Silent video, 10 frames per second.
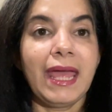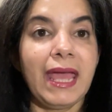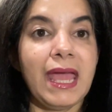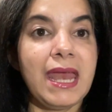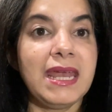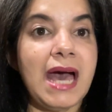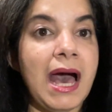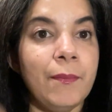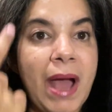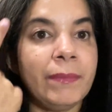and
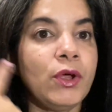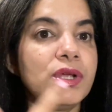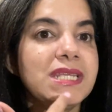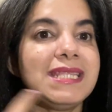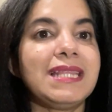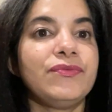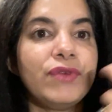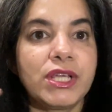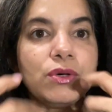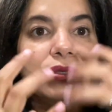I'm noticing that the
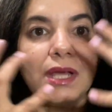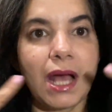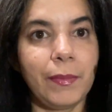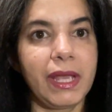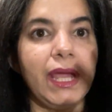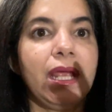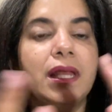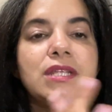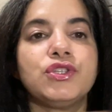wrinkles are coming in,